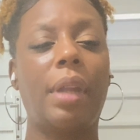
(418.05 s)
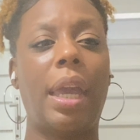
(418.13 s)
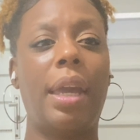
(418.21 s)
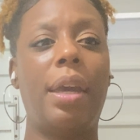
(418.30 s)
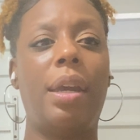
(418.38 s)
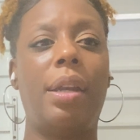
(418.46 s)

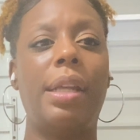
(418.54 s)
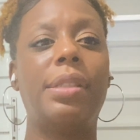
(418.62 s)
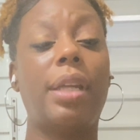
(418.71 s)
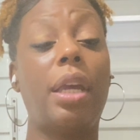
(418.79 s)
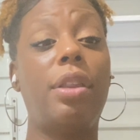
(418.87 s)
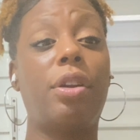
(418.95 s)
and
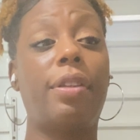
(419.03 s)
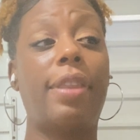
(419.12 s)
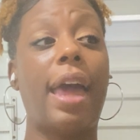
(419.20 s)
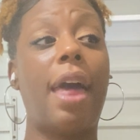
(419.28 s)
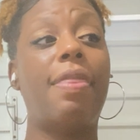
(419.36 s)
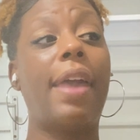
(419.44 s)
it's either
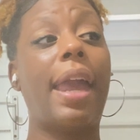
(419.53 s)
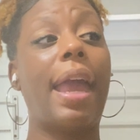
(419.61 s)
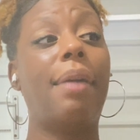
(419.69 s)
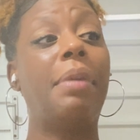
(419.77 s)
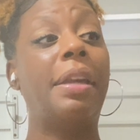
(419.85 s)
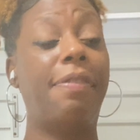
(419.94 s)
that
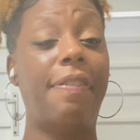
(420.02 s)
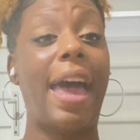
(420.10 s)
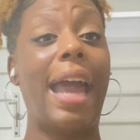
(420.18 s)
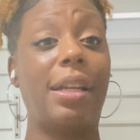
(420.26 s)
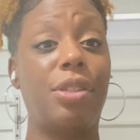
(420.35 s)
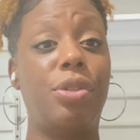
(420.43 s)
they in
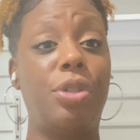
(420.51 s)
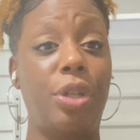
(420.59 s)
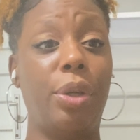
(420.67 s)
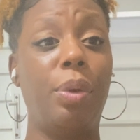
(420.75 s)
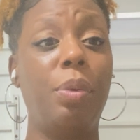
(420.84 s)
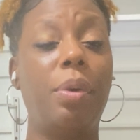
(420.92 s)
fact
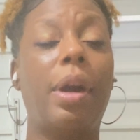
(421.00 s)
do,